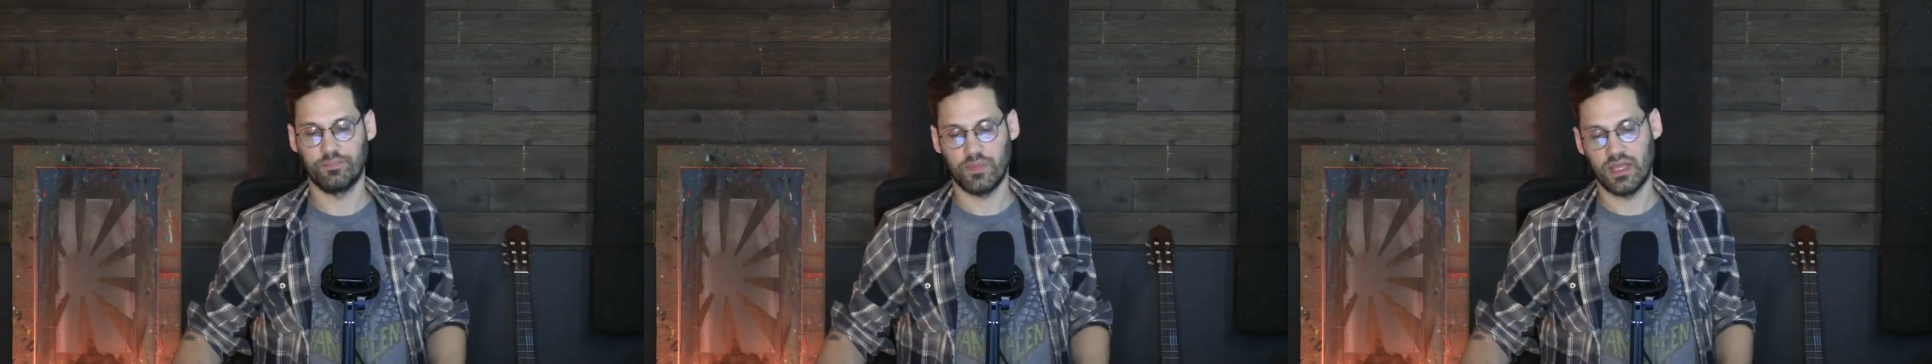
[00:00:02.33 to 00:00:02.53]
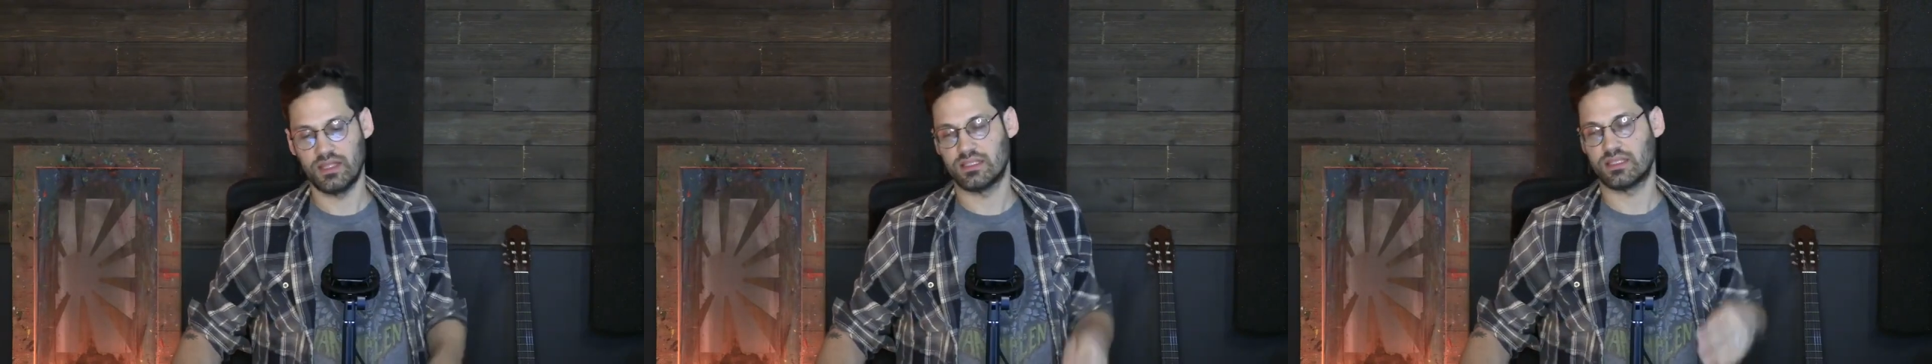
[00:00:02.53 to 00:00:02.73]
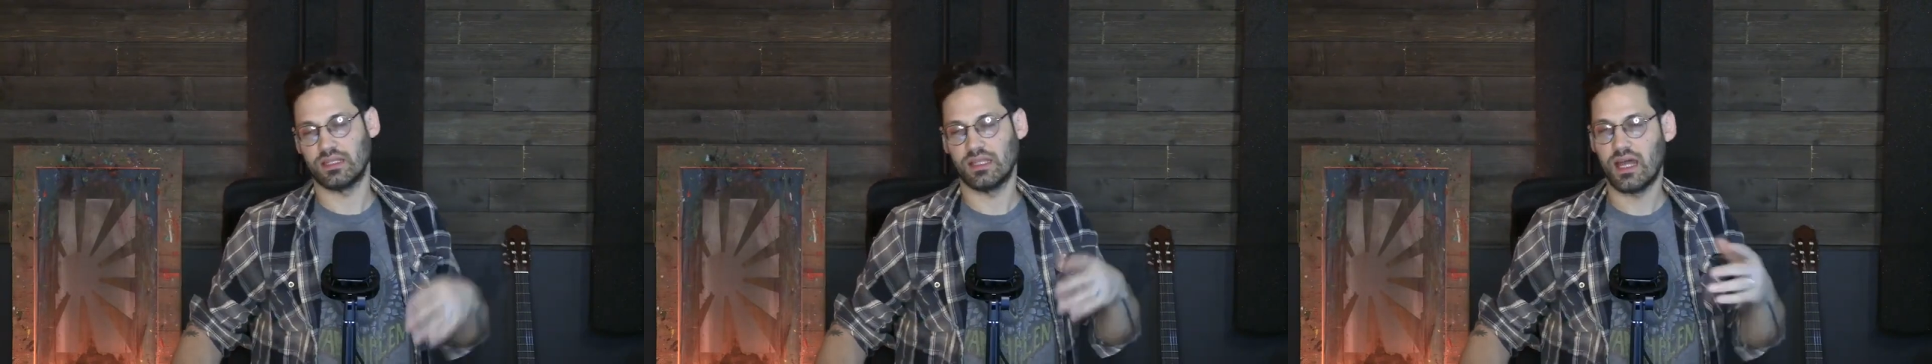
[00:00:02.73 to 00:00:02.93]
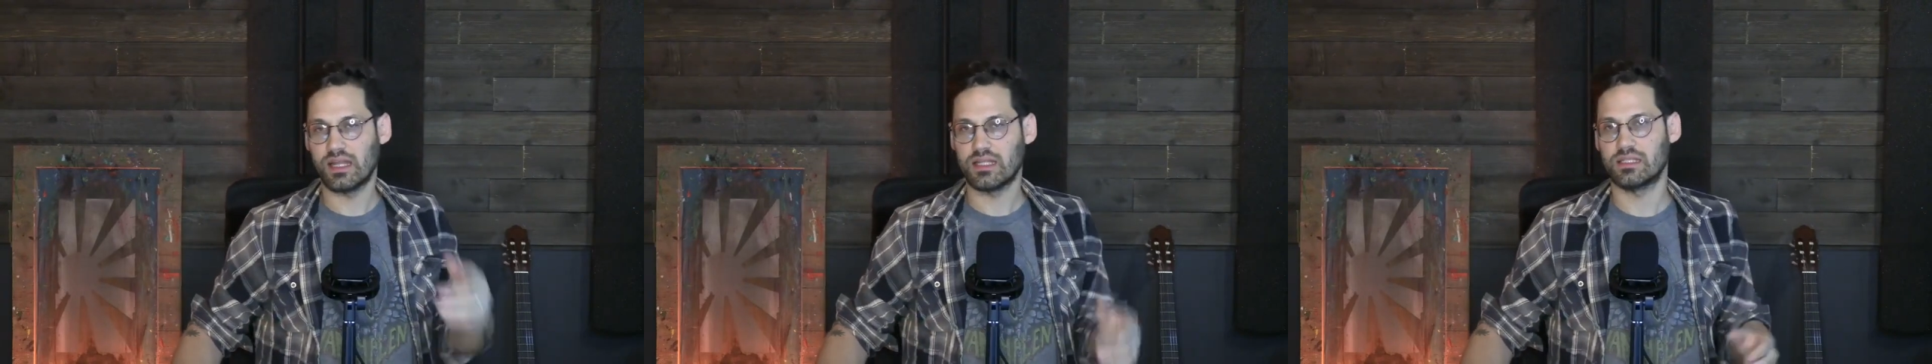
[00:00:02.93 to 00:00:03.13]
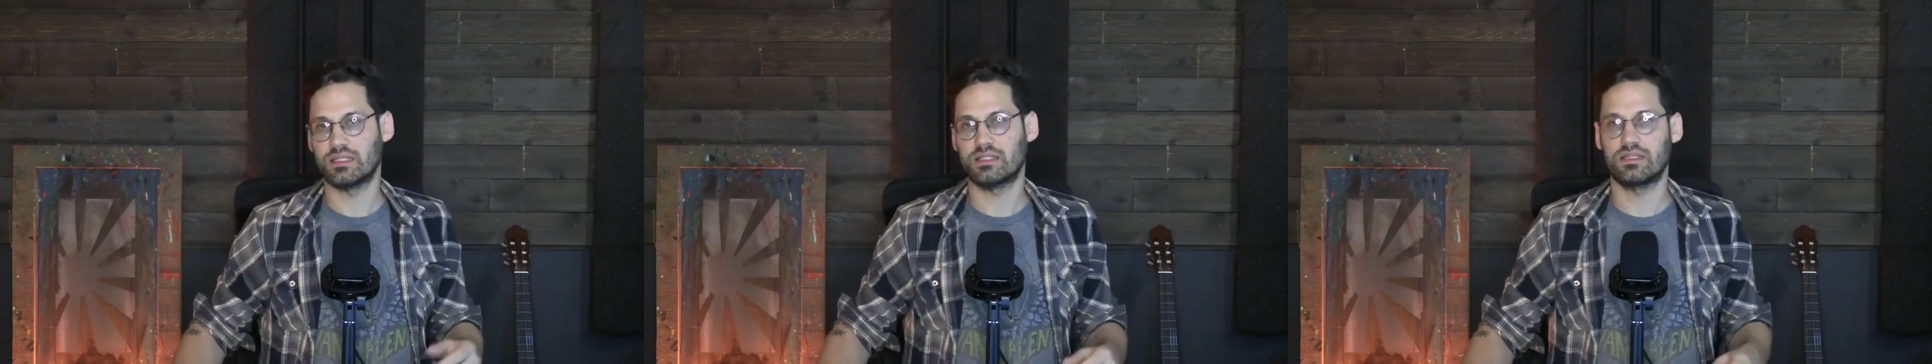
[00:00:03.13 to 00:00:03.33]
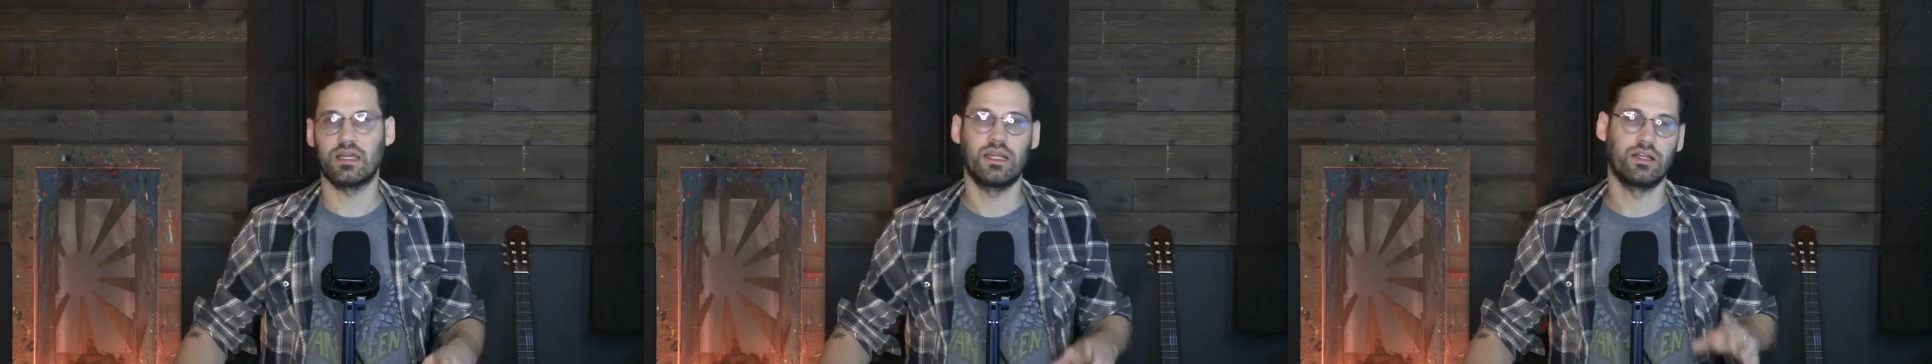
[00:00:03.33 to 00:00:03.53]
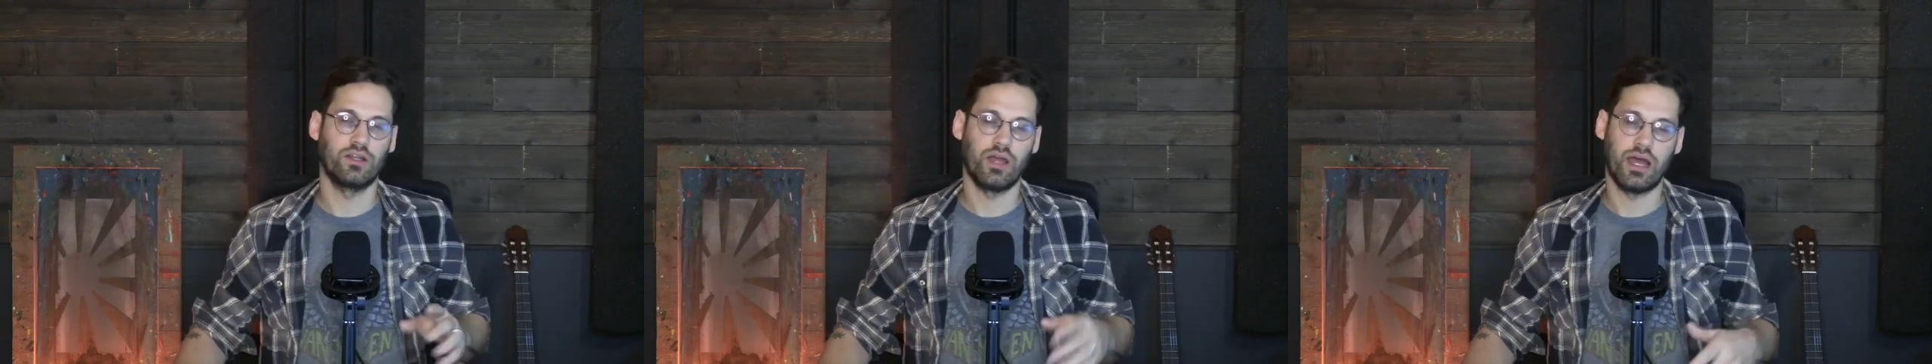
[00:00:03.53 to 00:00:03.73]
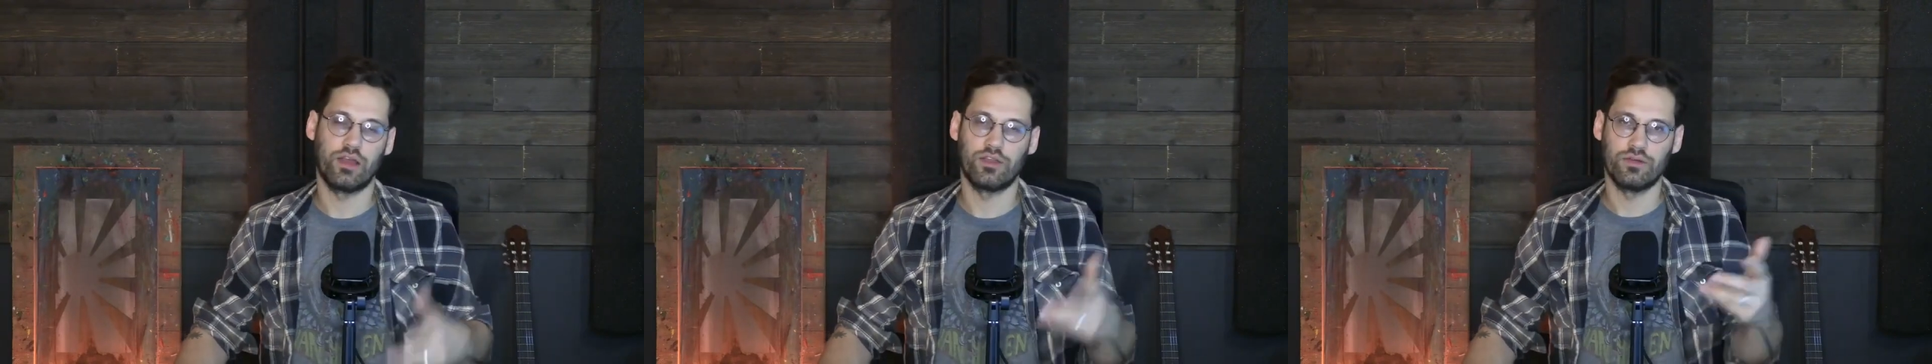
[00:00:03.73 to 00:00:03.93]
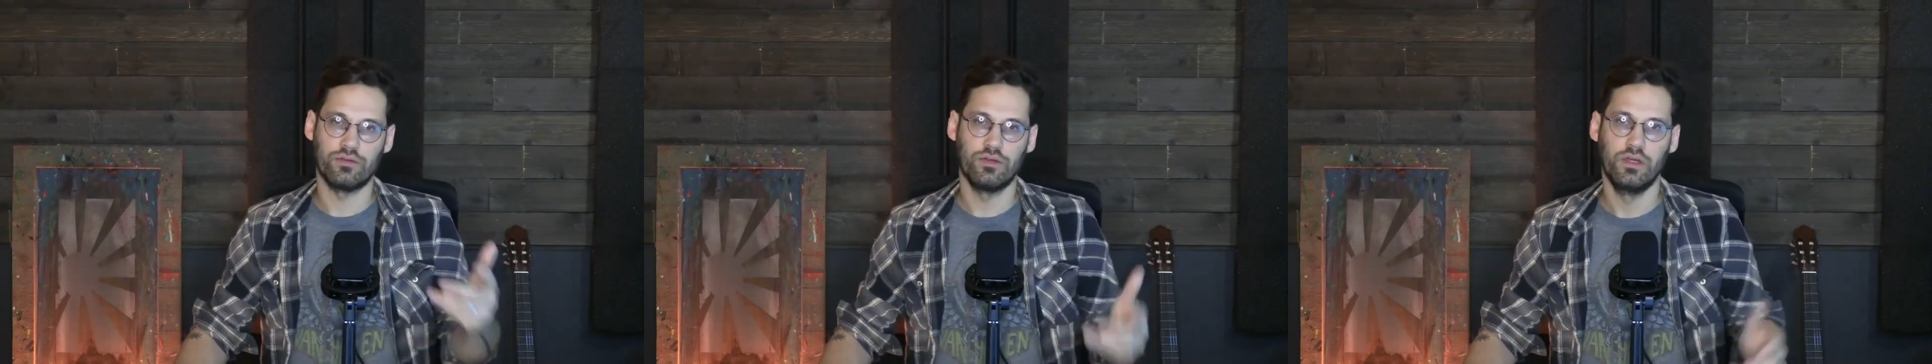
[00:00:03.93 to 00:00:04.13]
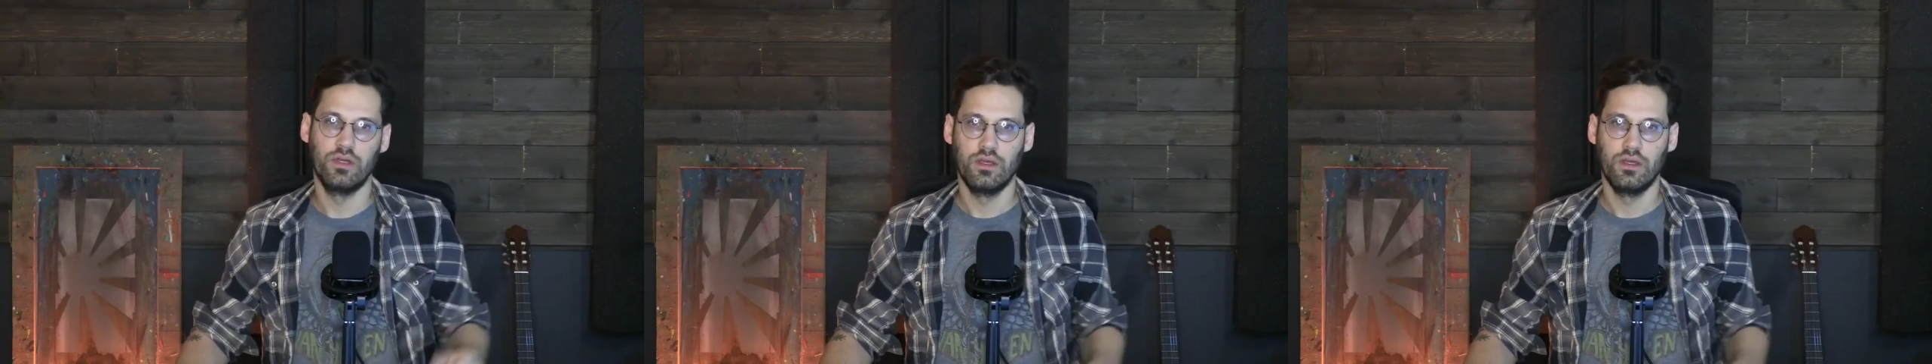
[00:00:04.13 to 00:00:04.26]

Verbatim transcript: Enceladus, I don't know how you,